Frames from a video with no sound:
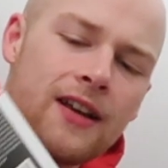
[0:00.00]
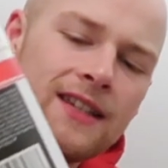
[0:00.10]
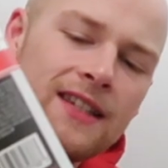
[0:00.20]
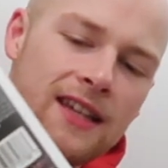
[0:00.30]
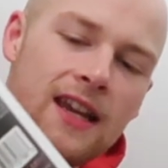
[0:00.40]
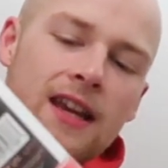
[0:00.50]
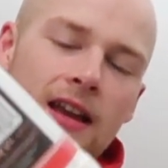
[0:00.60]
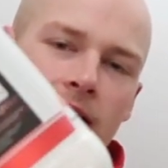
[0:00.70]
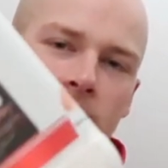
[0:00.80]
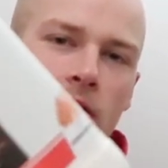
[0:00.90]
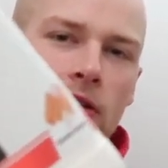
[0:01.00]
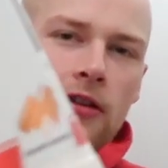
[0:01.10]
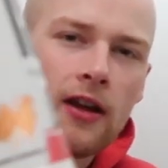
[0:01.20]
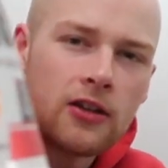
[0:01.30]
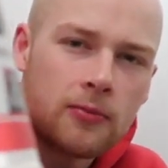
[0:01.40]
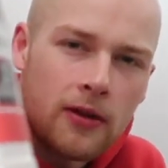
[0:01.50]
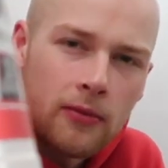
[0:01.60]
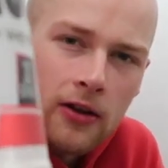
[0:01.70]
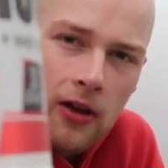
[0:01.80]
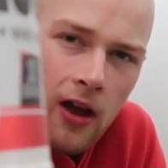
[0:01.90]
if you can see, it's hard to explain
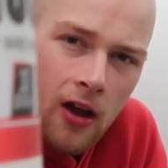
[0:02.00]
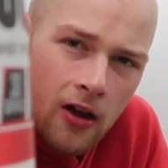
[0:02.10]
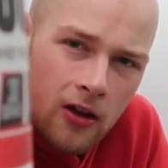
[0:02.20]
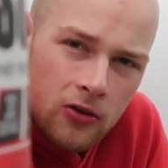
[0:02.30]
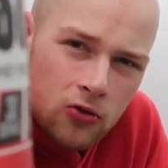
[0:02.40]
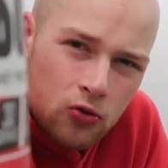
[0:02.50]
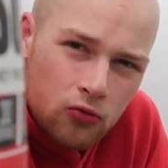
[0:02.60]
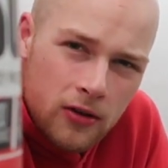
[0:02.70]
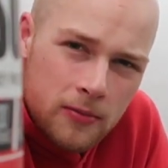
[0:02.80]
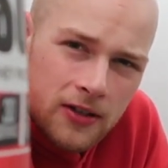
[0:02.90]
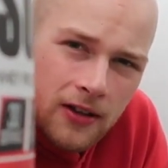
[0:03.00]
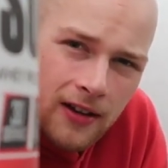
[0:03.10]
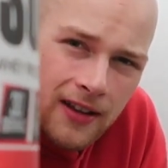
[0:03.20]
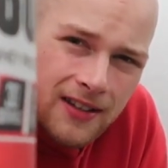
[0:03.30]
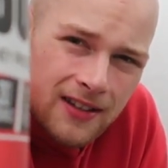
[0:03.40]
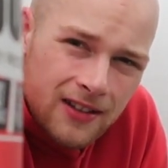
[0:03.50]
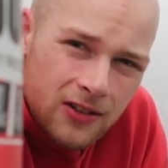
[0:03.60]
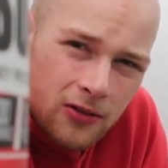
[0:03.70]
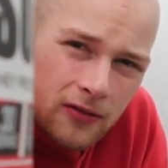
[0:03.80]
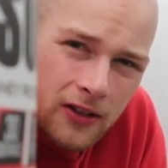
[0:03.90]
what a dreamsicle is. I
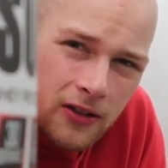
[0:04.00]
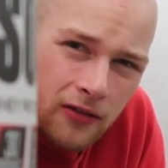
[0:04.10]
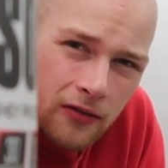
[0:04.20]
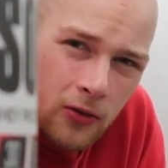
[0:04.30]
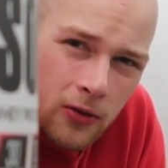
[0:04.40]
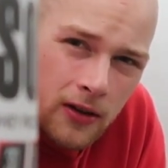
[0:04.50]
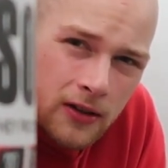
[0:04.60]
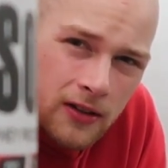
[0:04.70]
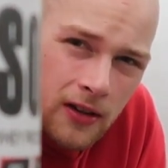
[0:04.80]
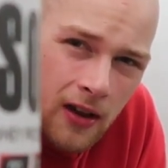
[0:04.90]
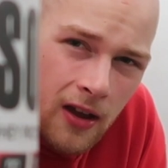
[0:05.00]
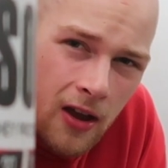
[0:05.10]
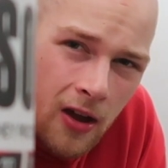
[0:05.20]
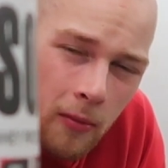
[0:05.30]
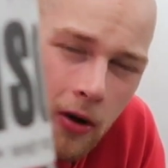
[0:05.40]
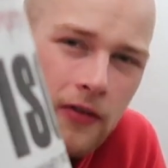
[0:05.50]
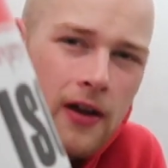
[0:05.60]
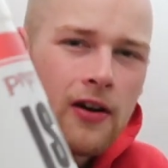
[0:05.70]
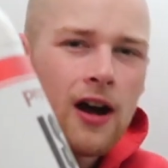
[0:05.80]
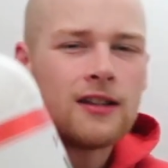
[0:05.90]
don't know if that's gonna focus. Well, have you
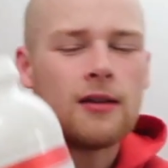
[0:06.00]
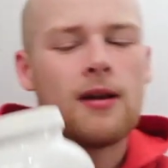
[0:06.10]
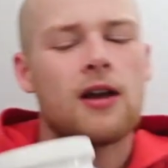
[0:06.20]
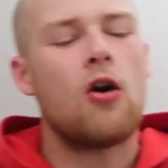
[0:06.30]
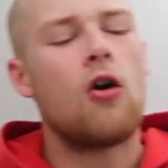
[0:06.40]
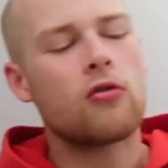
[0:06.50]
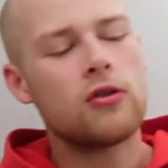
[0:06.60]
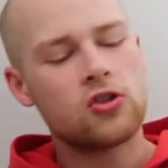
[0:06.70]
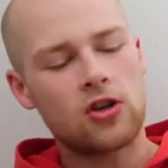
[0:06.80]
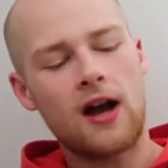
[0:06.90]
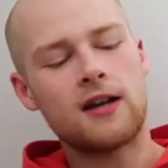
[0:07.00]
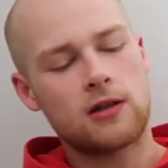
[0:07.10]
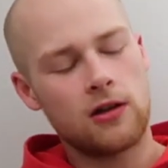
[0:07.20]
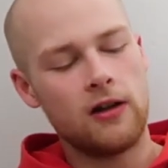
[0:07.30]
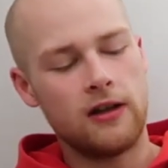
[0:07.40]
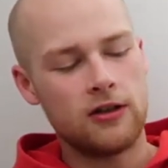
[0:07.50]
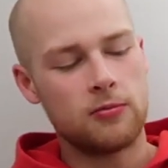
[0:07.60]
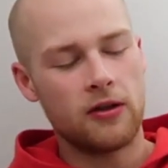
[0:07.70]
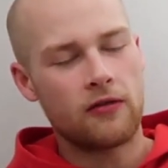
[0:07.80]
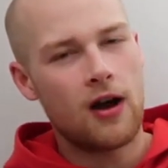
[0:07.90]
ever had them like orange ice lollies,
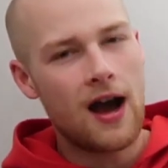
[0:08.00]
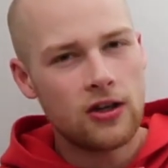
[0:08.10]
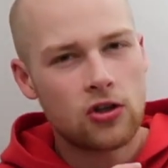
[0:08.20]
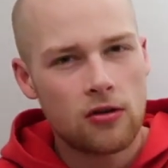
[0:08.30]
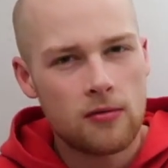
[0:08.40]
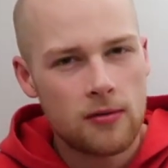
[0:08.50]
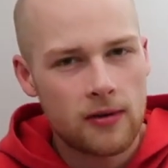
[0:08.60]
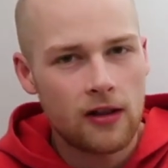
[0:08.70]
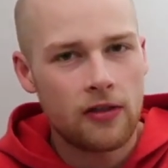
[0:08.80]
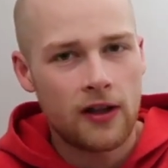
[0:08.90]
but they've got ice cream in the middle?